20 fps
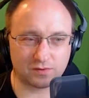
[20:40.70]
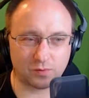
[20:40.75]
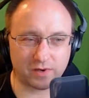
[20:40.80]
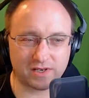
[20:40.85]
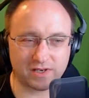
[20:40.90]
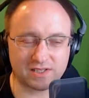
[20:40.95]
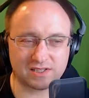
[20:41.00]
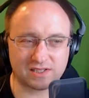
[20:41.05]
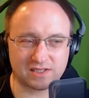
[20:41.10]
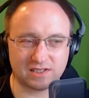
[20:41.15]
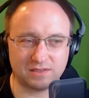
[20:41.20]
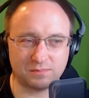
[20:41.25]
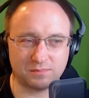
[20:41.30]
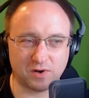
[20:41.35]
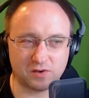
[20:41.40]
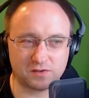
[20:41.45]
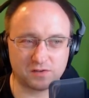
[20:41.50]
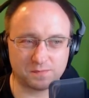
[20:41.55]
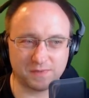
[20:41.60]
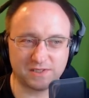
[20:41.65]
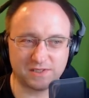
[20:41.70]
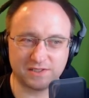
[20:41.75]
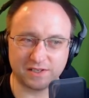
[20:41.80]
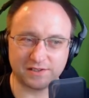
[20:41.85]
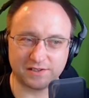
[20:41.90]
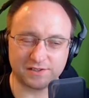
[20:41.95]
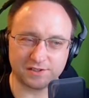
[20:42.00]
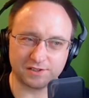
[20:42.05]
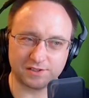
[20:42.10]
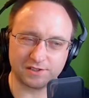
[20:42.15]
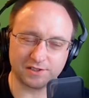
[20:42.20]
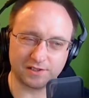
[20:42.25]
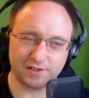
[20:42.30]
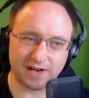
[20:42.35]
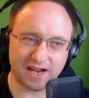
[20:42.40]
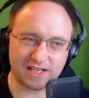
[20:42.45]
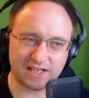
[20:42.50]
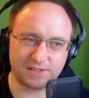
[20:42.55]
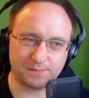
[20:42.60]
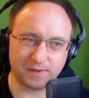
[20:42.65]
What is the most misunderstood
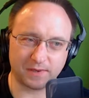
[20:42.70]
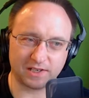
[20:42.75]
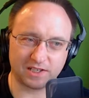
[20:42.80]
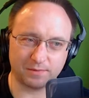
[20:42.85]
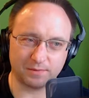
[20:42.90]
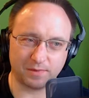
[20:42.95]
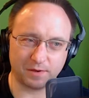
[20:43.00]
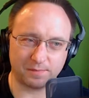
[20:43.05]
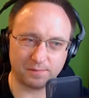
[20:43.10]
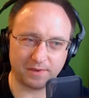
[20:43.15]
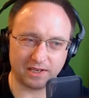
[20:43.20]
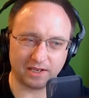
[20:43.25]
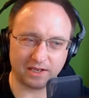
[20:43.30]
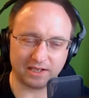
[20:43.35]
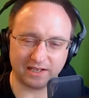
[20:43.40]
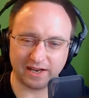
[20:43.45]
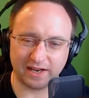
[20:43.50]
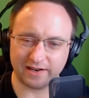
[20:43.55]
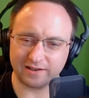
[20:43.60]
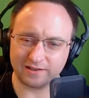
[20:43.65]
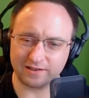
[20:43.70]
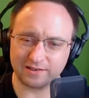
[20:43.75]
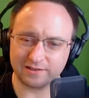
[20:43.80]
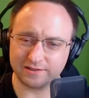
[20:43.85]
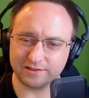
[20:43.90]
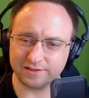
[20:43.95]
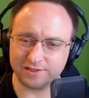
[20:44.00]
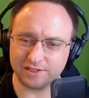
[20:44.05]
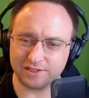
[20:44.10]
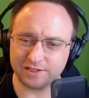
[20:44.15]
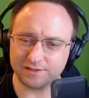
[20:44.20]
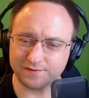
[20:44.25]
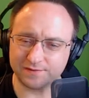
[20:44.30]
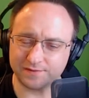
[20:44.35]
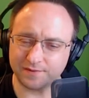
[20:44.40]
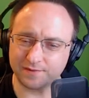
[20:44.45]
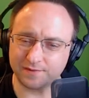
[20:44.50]
aspect about being an editor-in-chief?